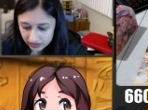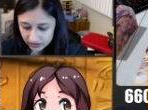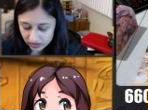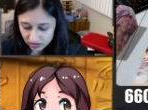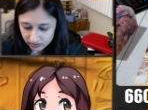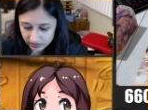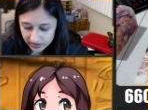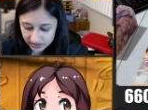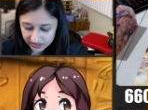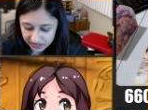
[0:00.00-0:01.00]
Oh
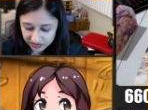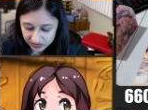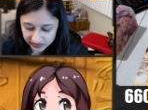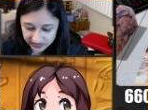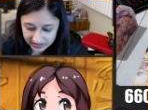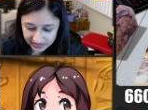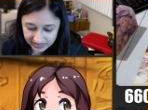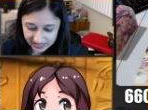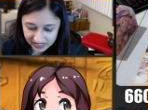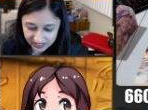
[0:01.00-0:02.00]
man, if only I
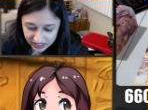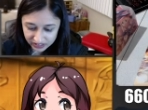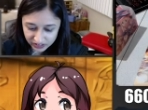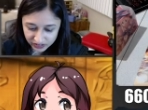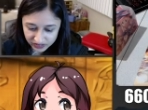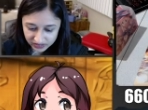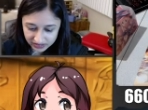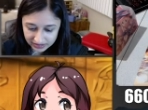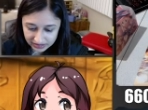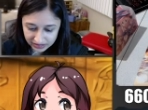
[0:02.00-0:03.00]
had that card
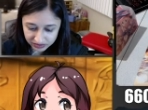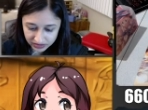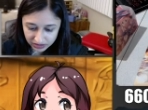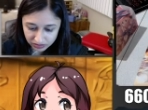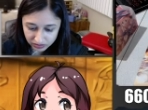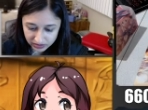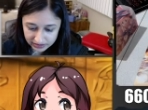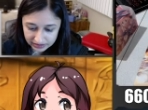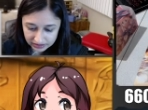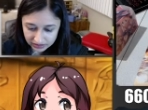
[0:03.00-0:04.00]
that I freaking
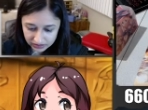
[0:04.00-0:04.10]
wanted.